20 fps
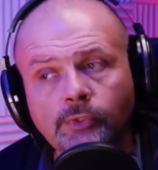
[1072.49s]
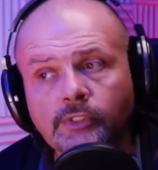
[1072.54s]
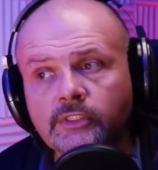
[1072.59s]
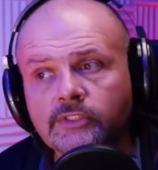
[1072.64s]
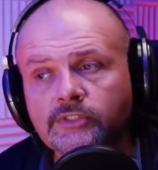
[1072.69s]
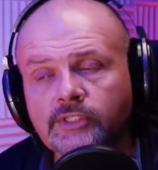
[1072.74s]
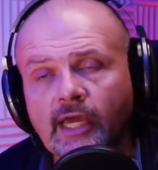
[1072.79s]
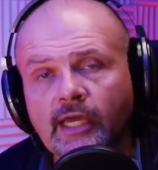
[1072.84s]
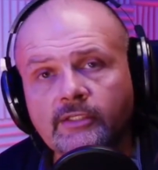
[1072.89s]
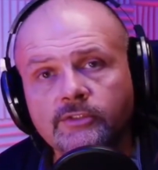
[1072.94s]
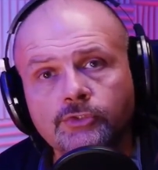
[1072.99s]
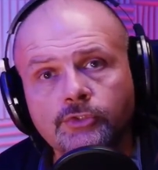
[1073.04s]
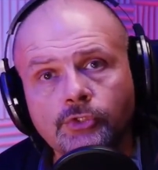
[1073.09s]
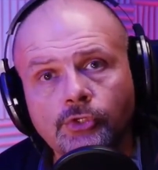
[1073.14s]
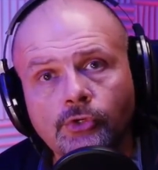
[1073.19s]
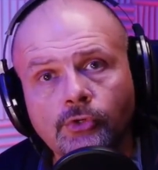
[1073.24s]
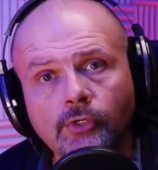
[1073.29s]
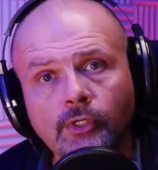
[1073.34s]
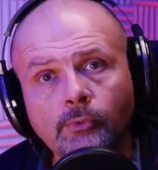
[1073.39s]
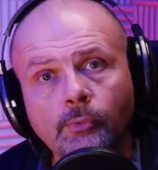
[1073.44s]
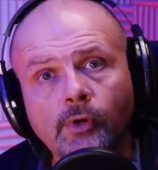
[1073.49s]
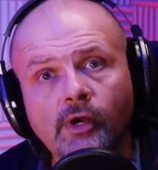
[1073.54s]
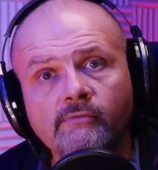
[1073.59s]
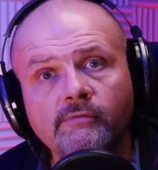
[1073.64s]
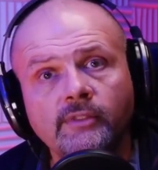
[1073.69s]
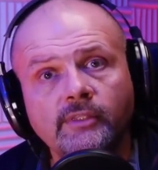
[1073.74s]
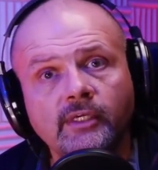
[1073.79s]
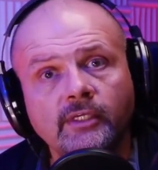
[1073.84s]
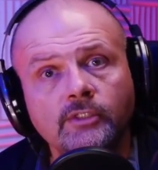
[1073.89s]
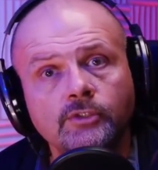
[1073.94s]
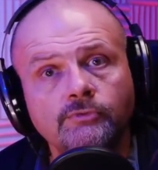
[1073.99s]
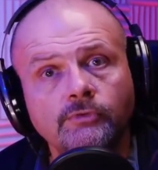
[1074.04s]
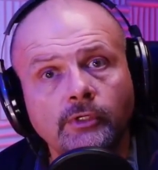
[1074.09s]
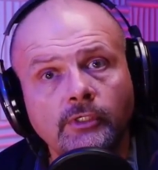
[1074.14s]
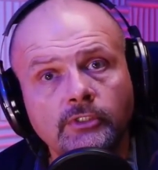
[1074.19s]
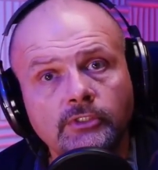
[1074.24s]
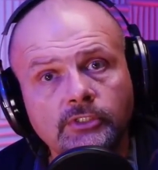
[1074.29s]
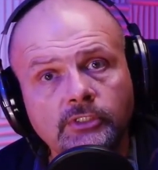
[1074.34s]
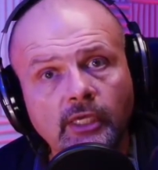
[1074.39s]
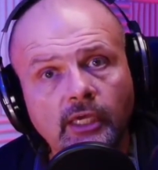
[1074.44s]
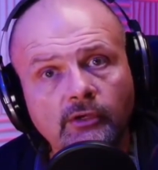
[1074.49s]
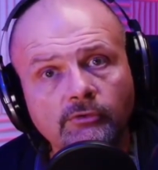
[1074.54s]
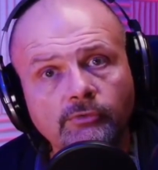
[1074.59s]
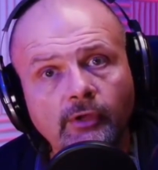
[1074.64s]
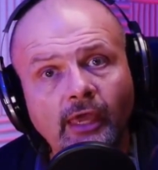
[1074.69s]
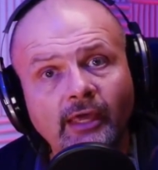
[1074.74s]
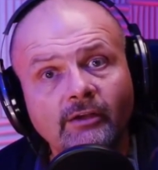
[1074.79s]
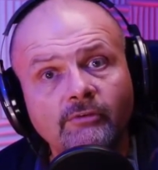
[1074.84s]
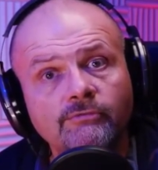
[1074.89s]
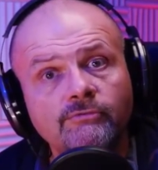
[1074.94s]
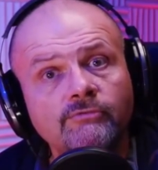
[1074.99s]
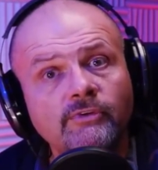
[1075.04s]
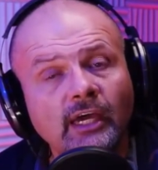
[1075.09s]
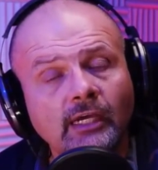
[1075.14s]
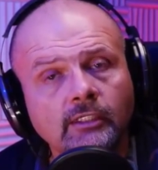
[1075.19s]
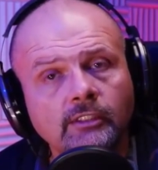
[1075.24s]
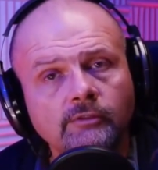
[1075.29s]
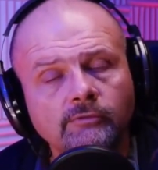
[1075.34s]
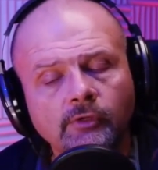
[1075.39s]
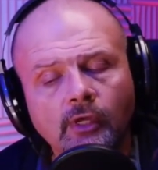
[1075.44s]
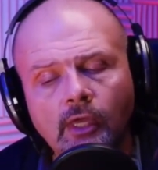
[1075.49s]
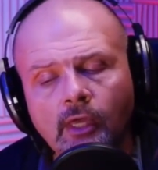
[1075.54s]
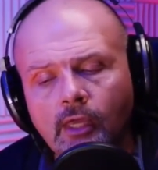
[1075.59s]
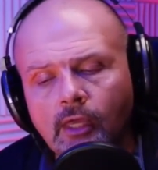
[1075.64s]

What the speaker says: We design security where everything is very safe and effective.